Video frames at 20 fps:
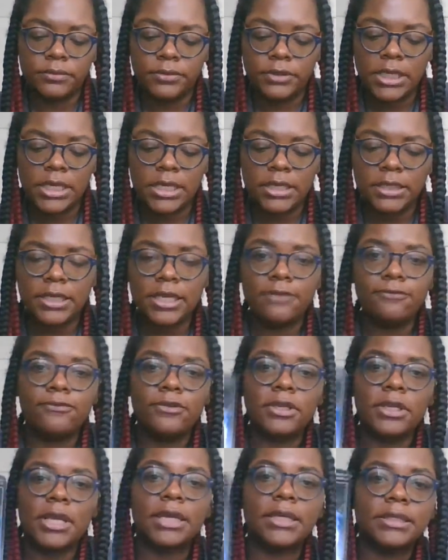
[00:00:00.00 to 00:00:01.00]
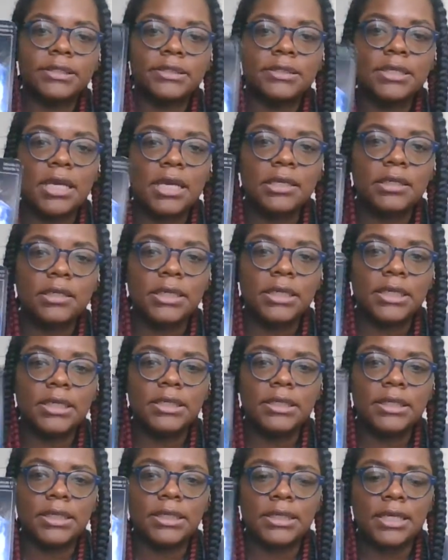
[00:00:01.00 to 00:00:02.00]
Yeah, they feel like it's not
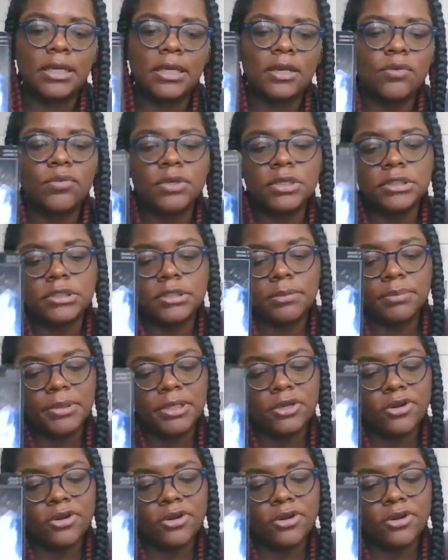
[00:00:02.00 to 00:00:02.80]
ended. They don't want it to be